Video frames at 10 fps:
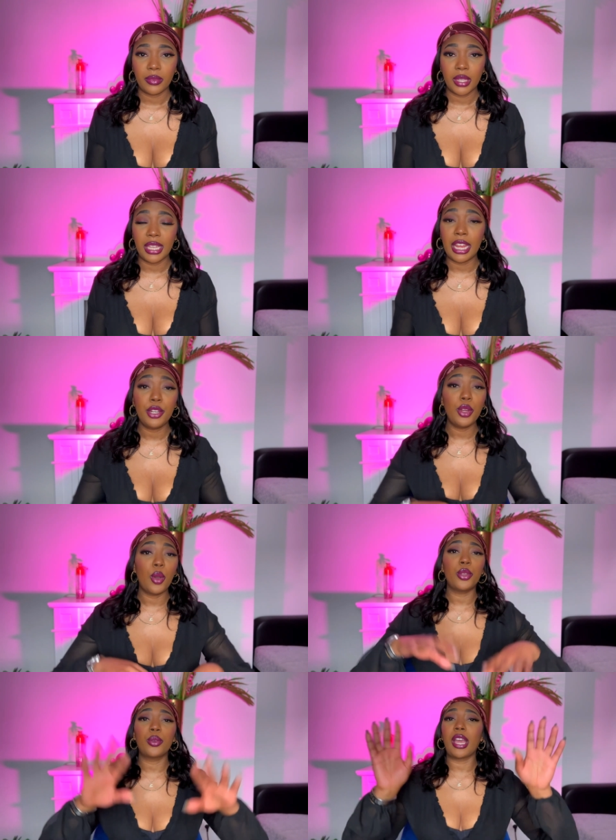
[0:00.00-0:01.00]
and i
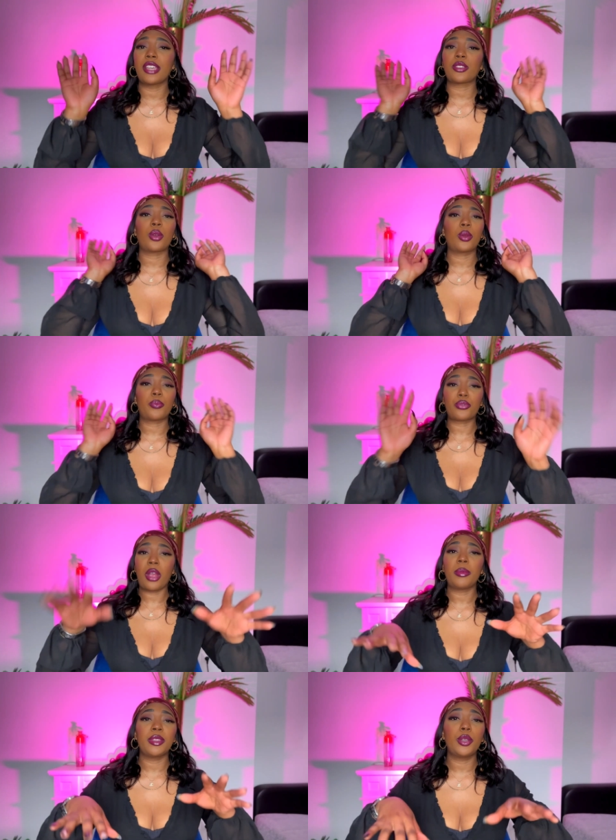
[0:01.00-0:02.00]
know you guys are
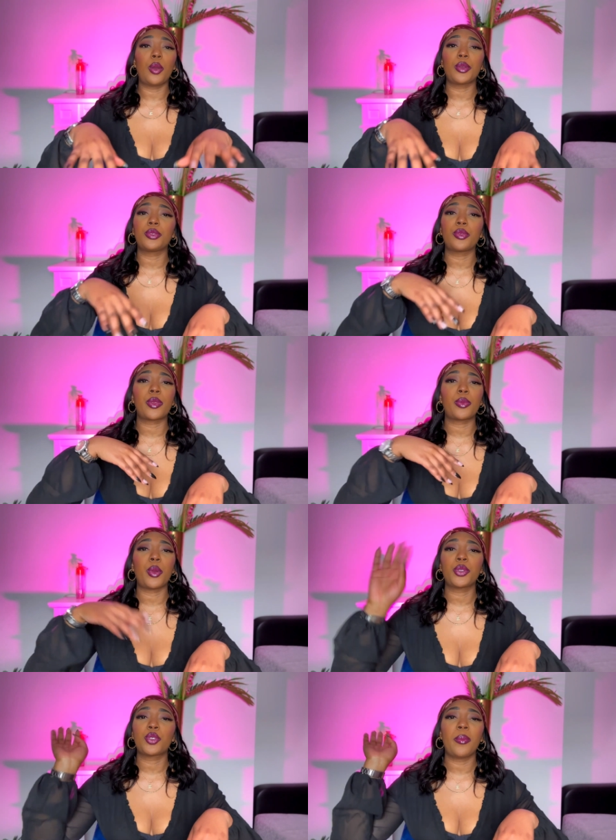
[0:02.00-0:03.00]
probably going to
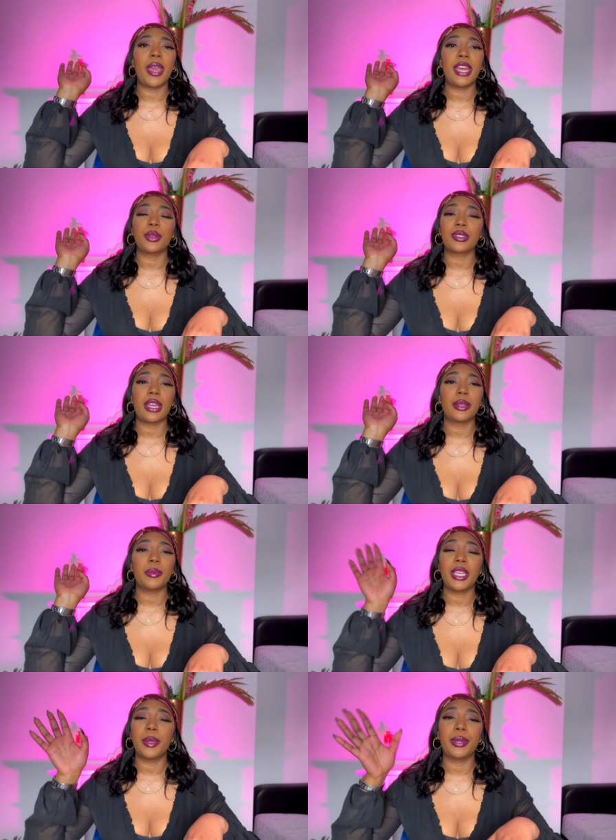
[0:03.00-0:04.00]
throw tomatoes at
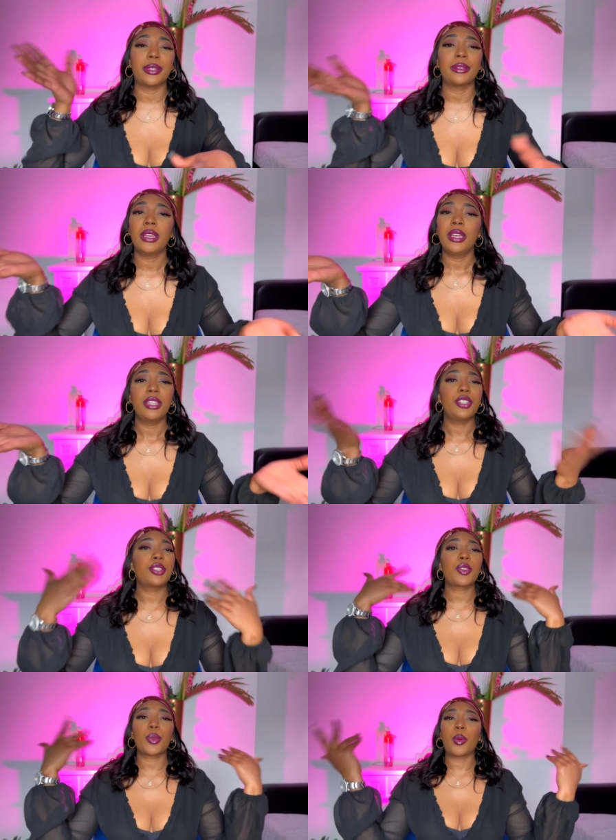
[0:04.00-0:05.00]
me but
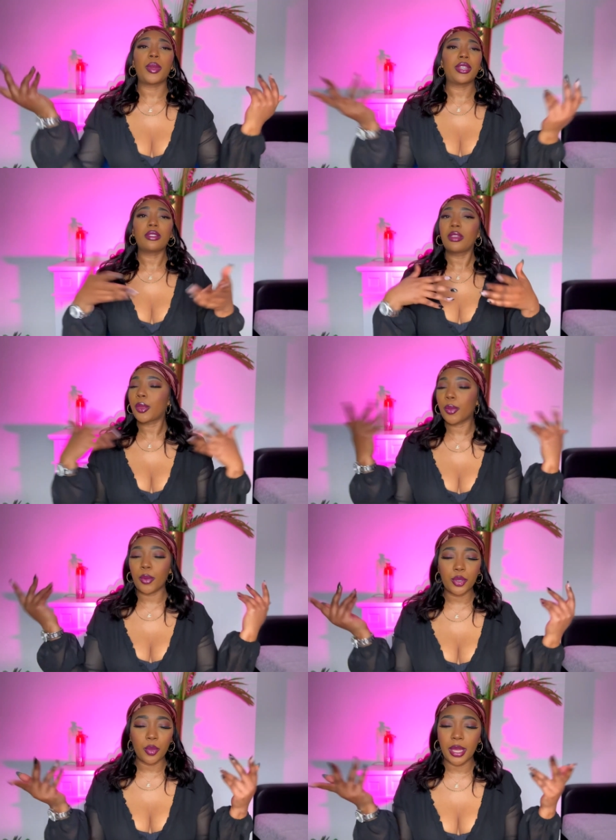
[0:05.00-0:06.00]
just throw it
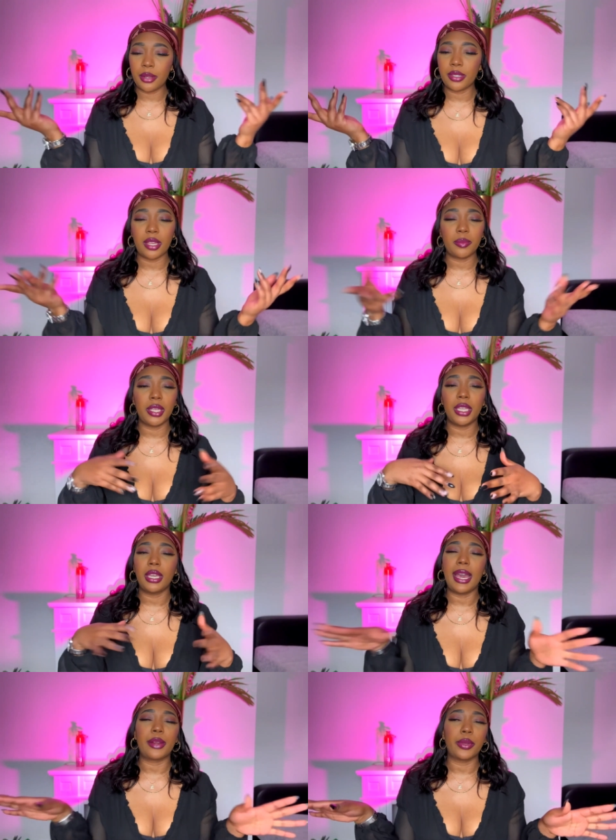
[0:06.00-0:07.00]
throw tomatoes at
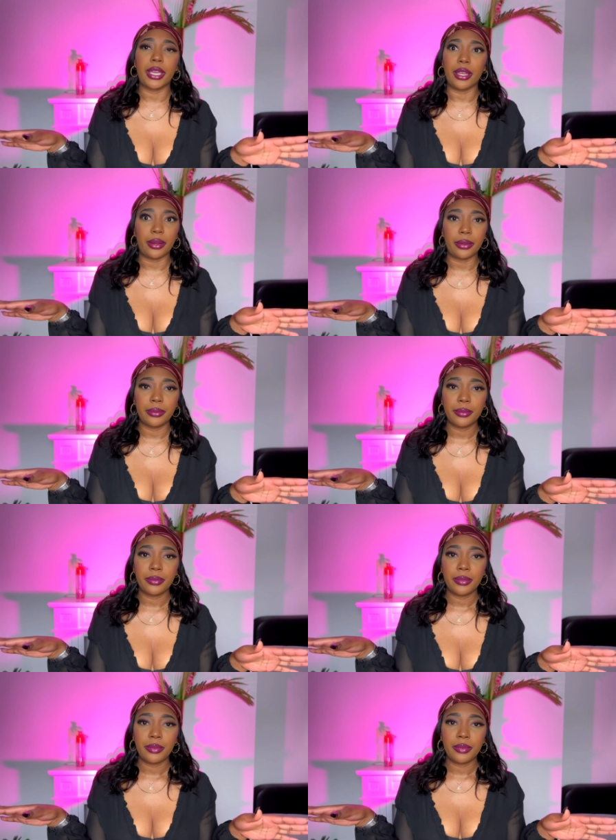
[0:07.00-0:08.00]
me i don't care
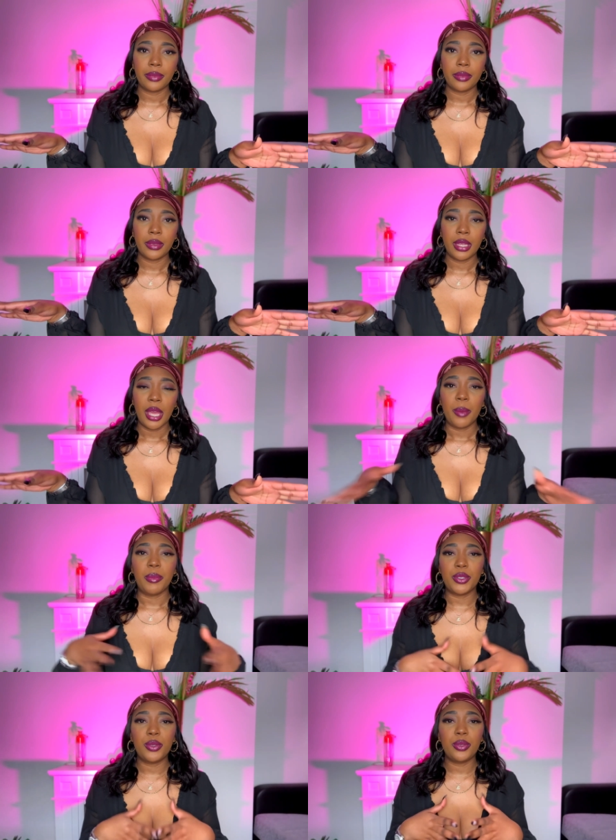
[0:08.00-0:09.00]

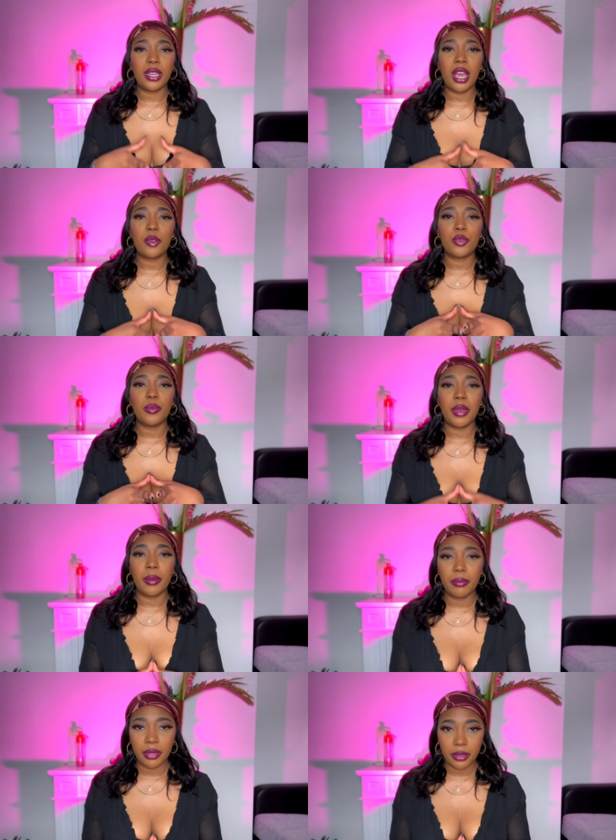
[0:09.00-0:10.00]
but do y'all
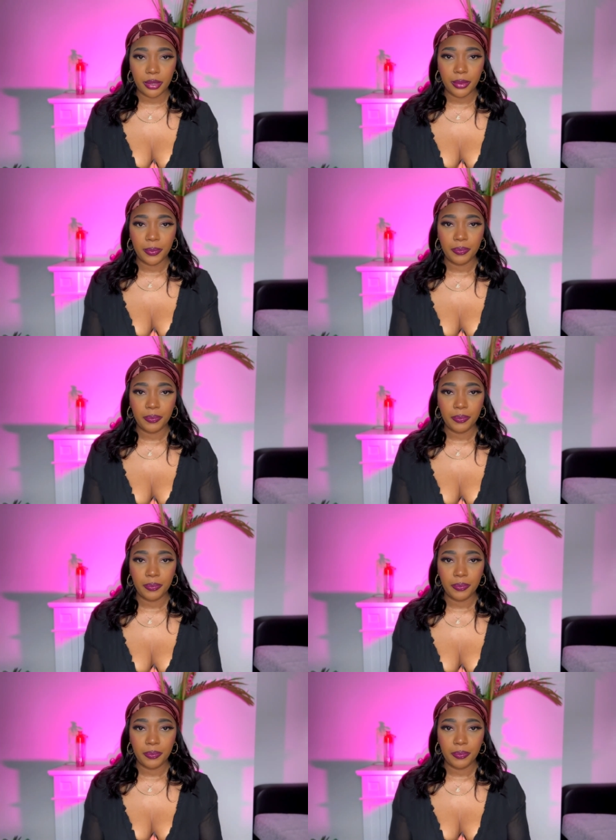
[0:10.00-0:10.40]
remember